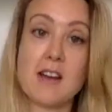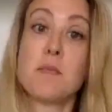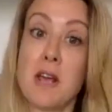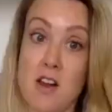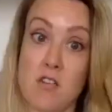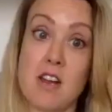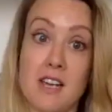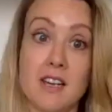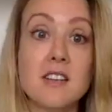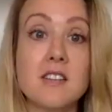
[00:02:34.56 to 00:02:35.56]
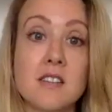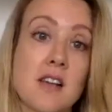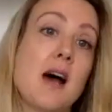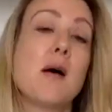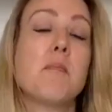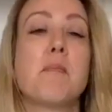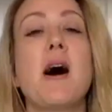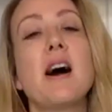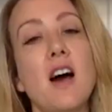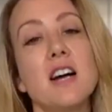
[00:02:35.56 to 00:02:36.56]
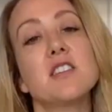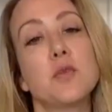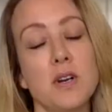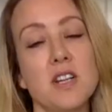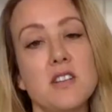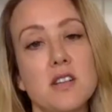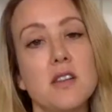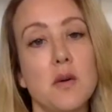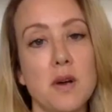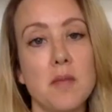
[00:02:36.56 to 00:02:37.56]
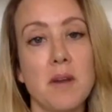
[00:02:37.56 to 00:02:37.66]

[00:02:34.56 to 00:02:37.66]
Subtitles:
periods, but I just wanted to lower my